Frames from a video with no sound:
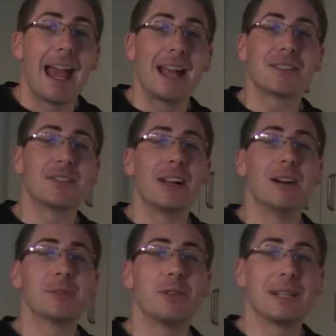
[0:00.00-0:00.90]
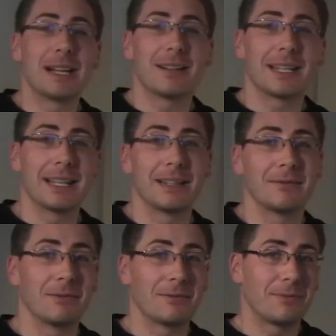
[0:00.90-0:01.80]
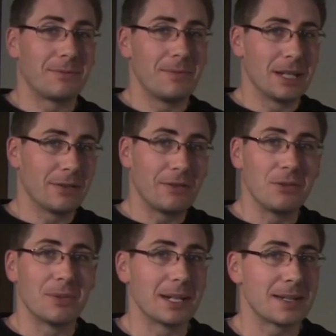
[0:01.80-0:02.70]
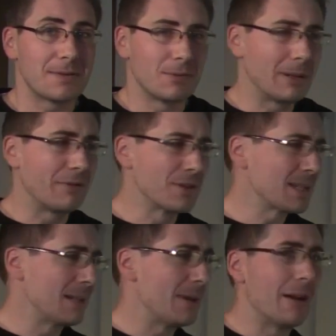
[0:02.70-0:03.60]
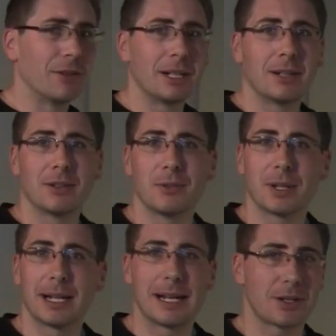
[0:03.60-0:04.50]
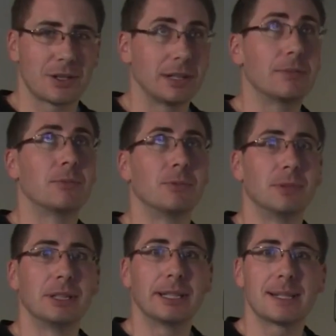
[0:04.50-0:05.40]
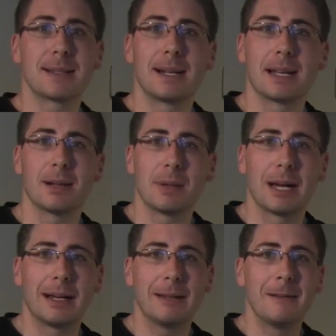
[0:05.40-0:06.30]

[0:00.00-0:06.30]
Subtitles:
And so now I'm going out again in a few weeks for my first time ever here in Oregon, actually. I'm really excited about it.